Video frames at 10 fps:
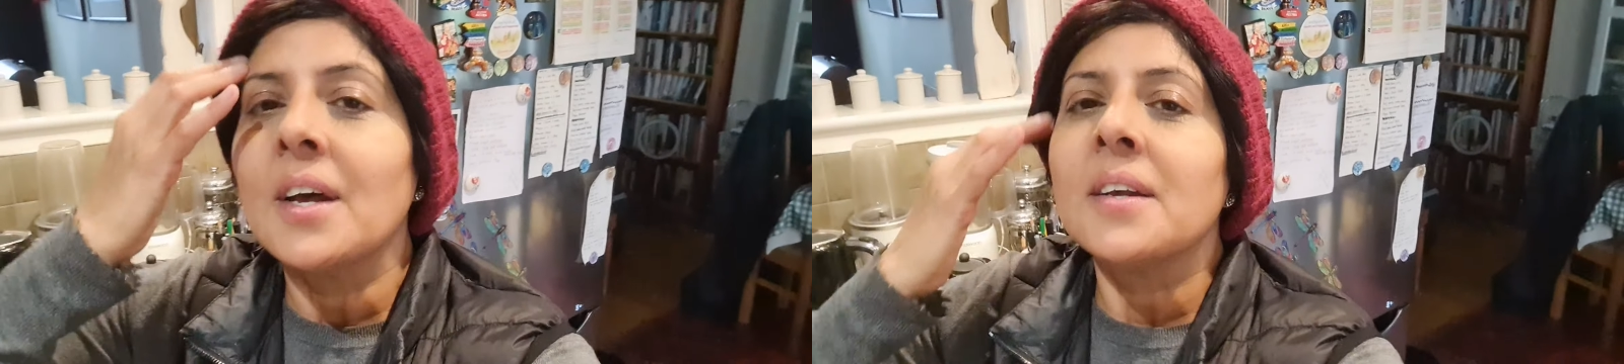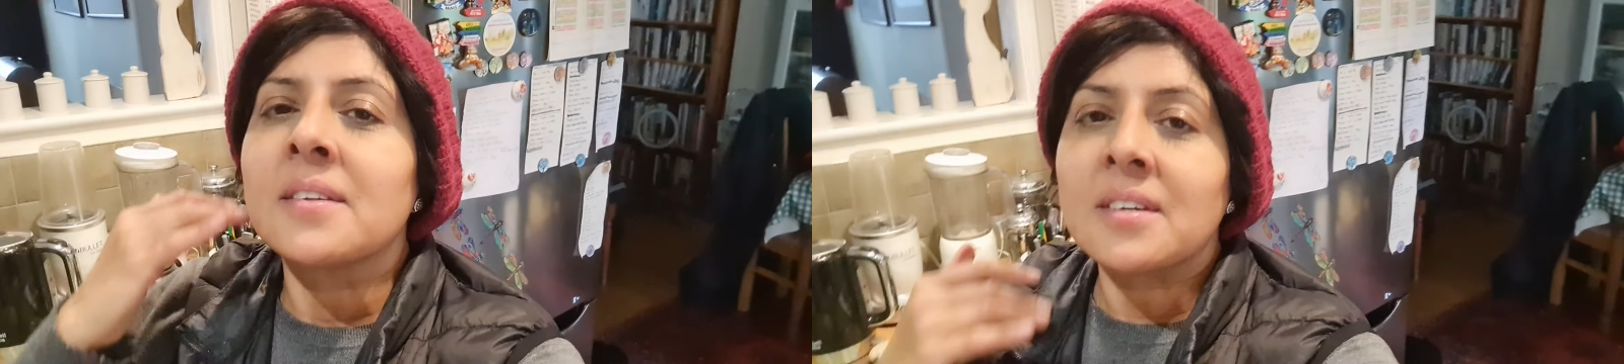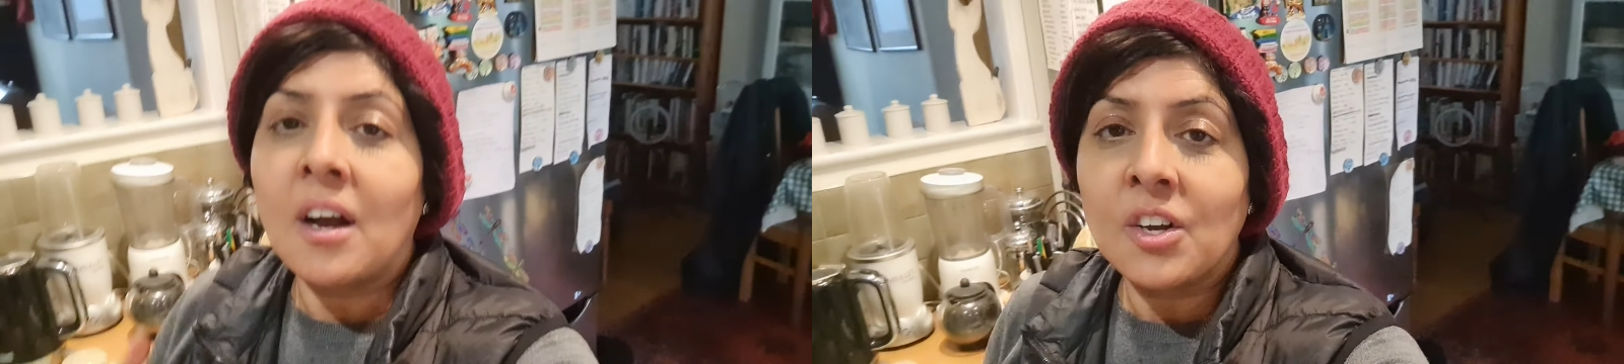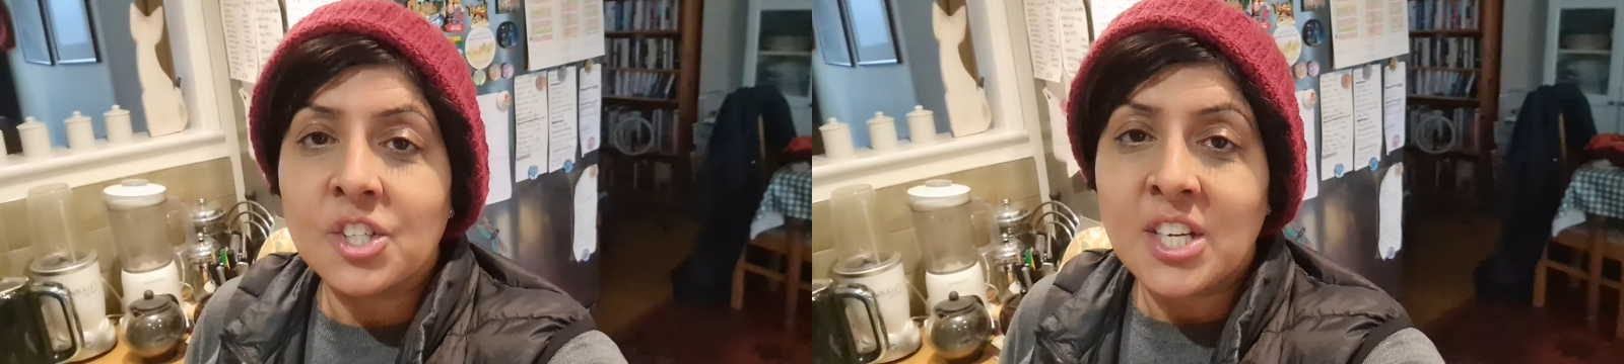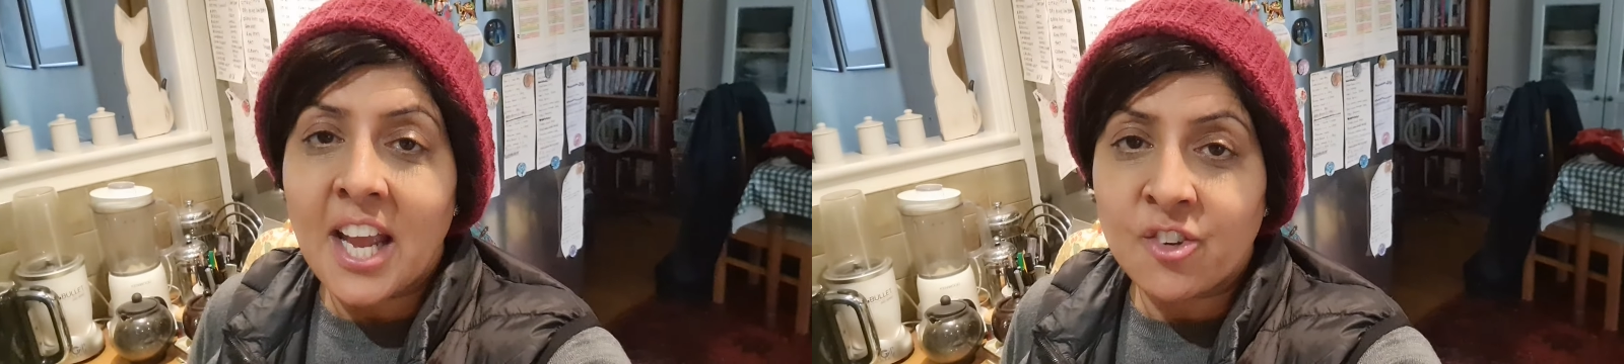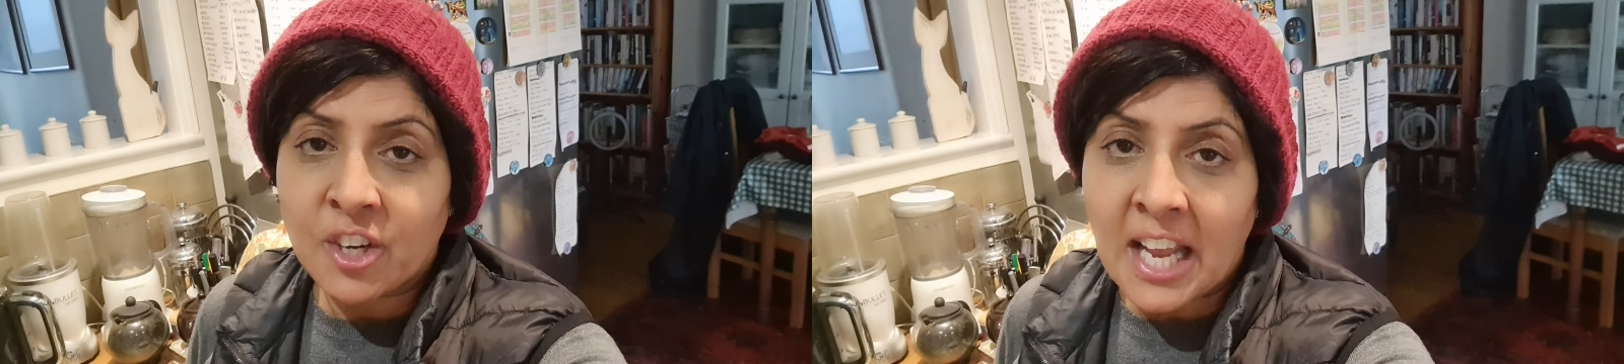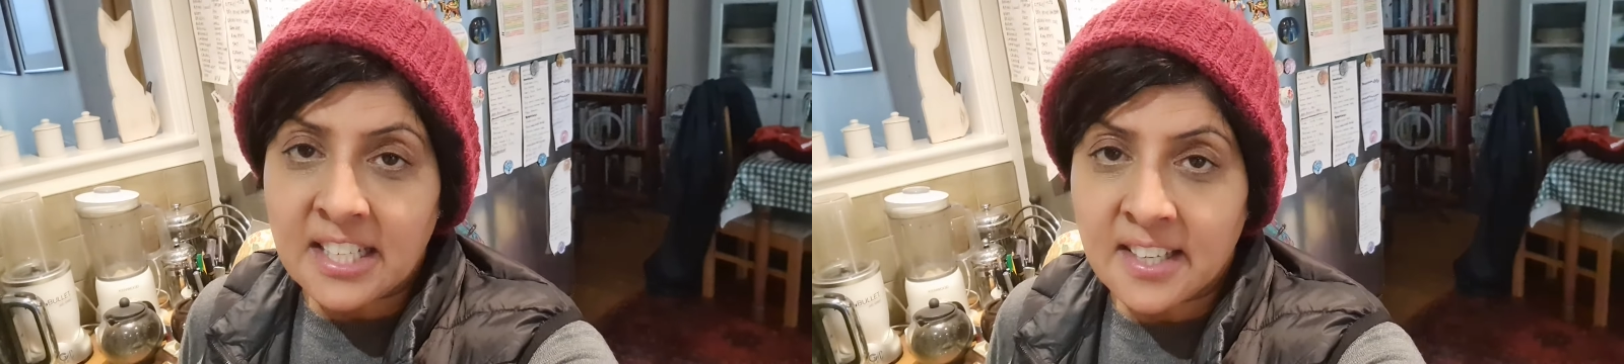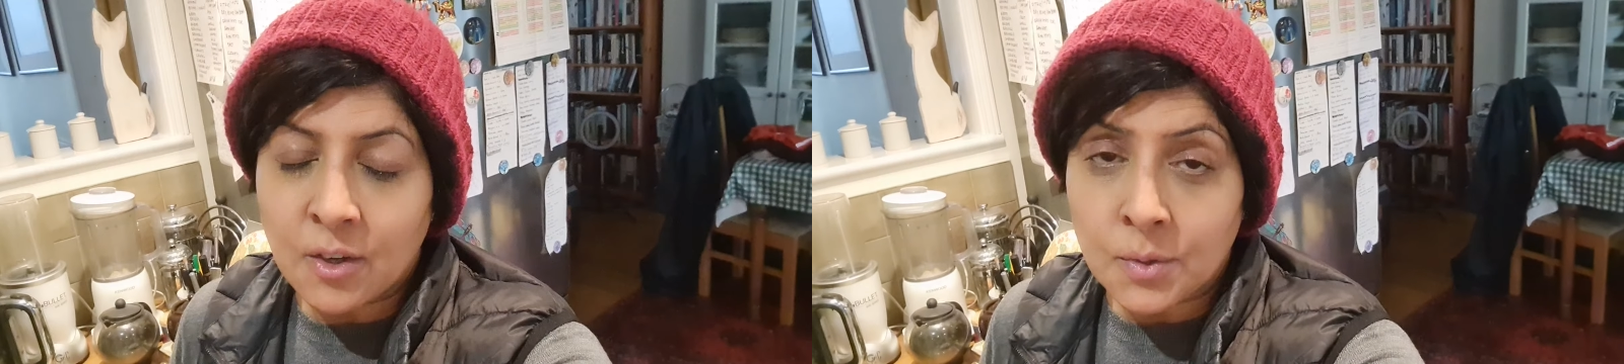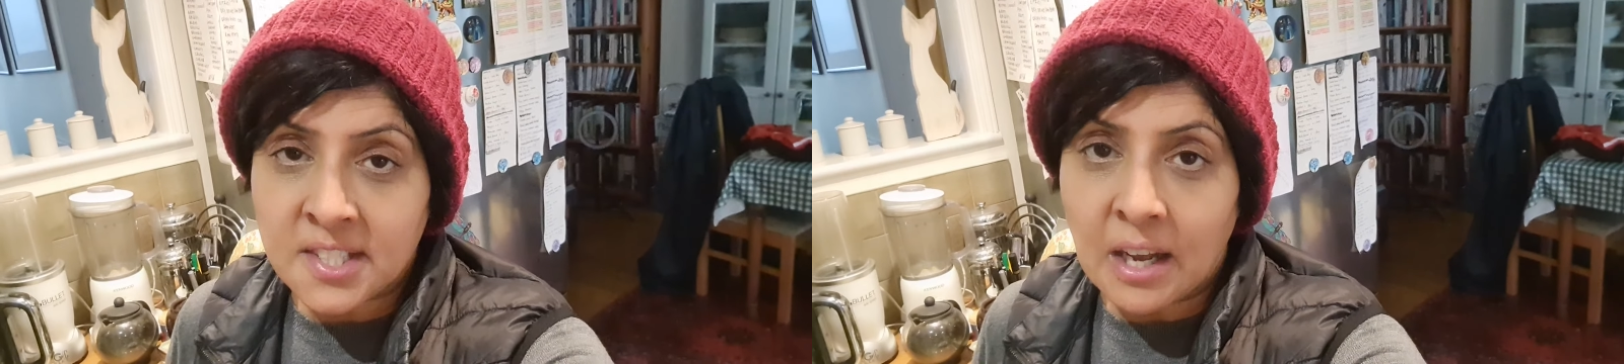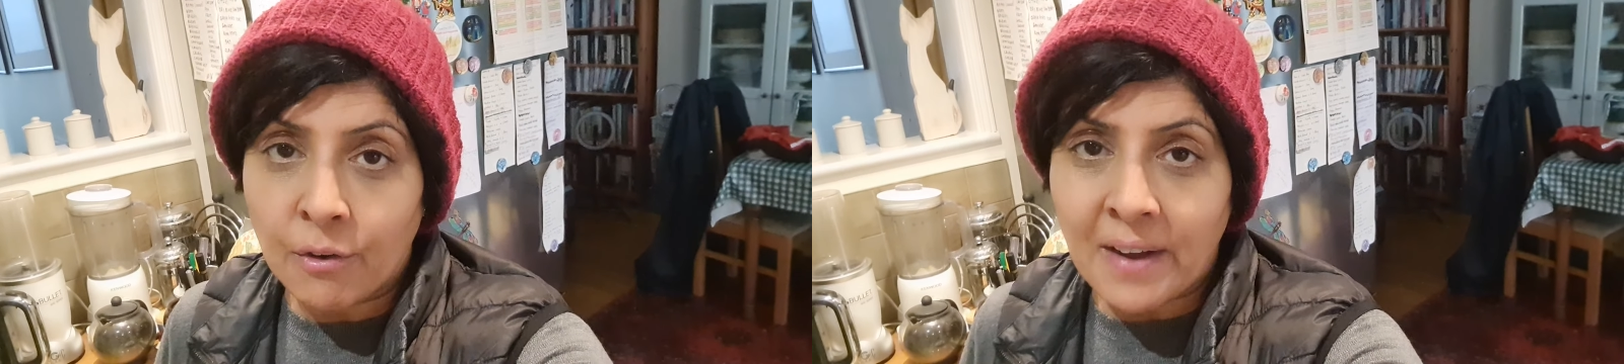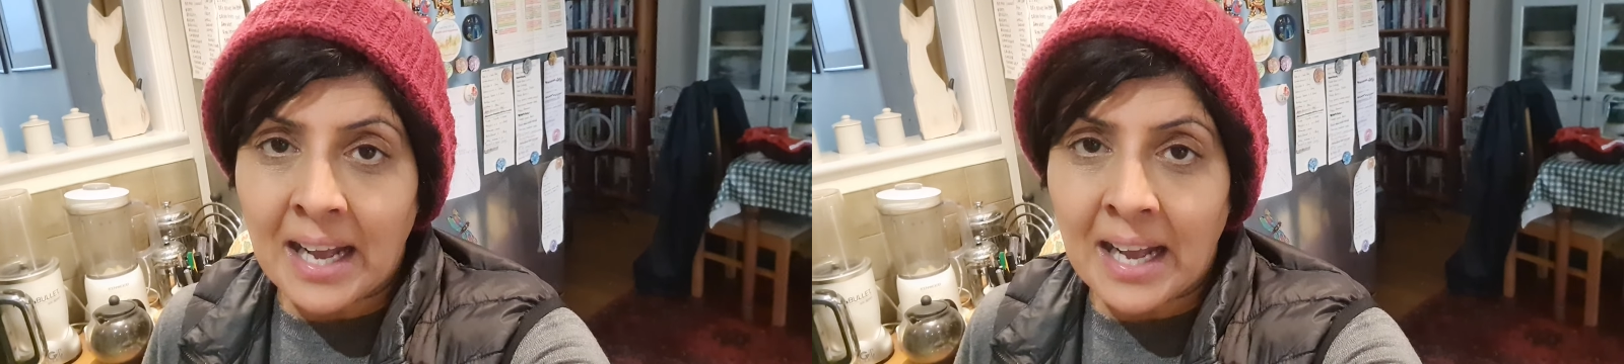start educating yourself